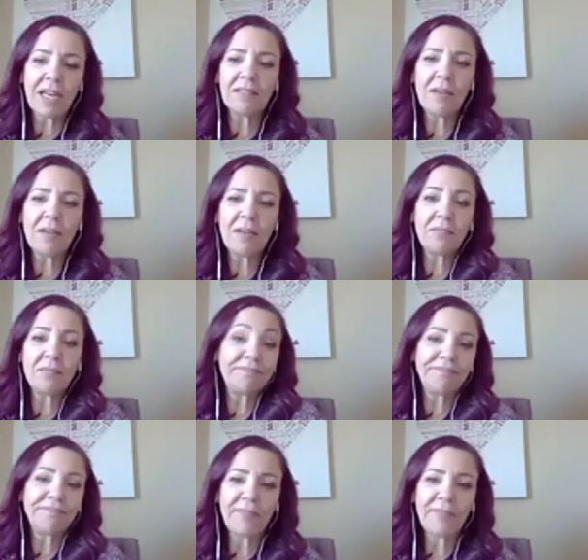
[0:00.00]
And
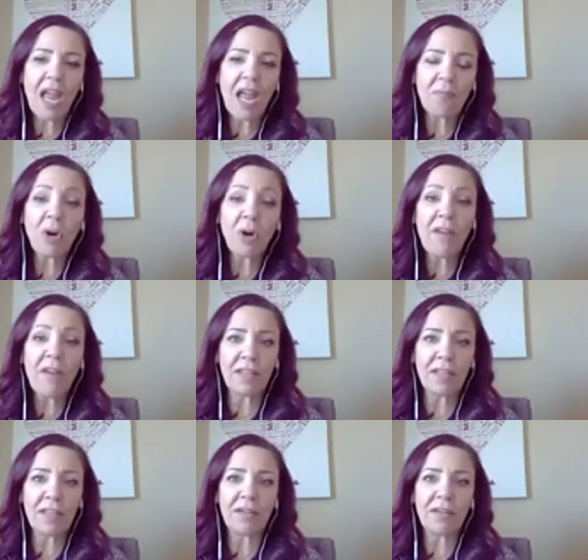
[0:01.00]
we're all
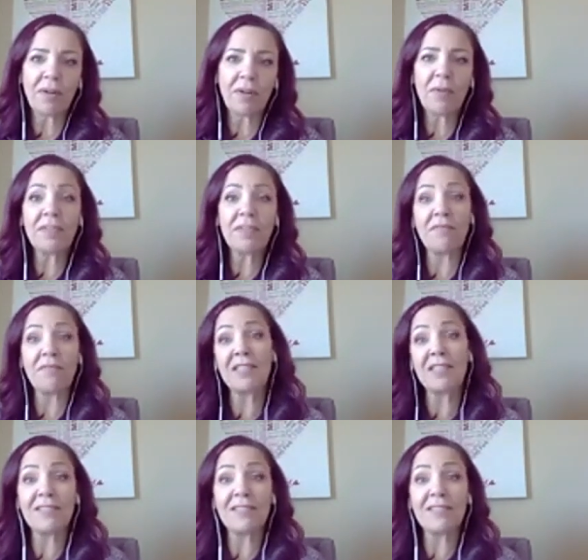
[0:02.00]
feeling it, right? We have to invest
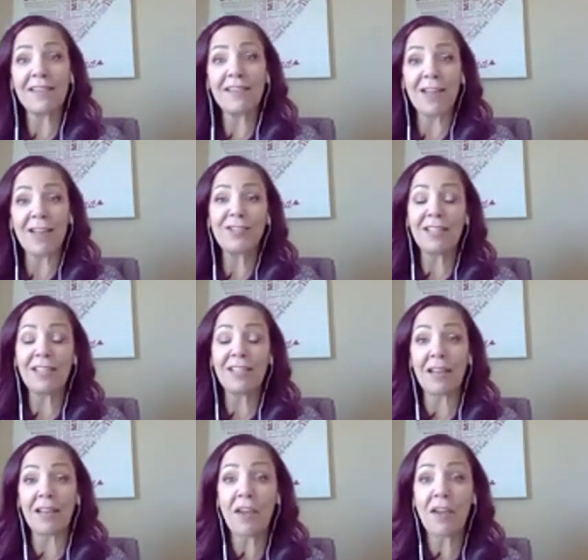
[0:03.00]
in technology, and
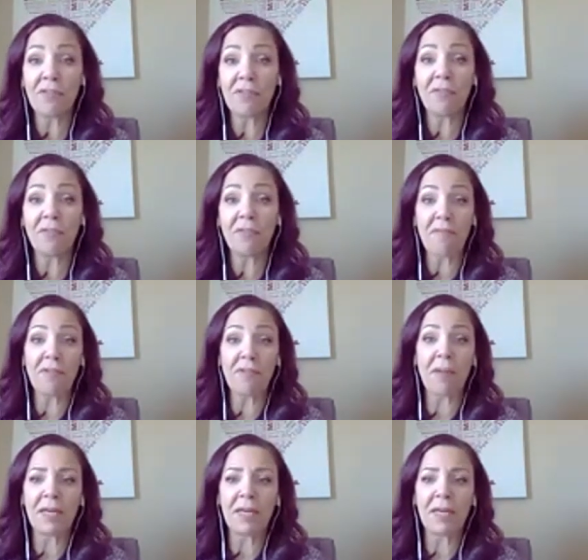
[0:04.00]
then you have no revenue
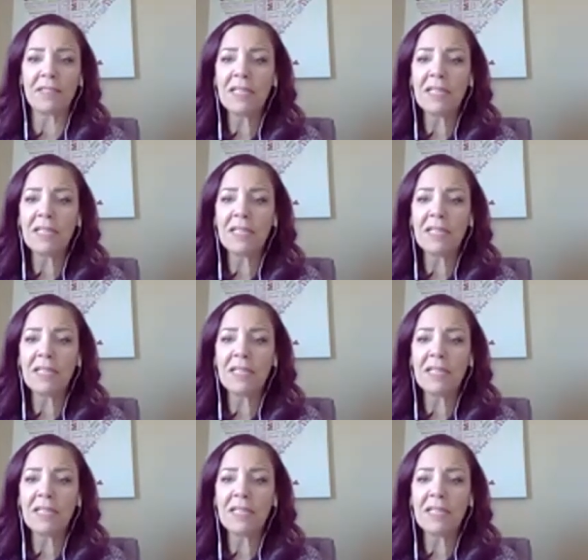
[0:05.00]
coming in.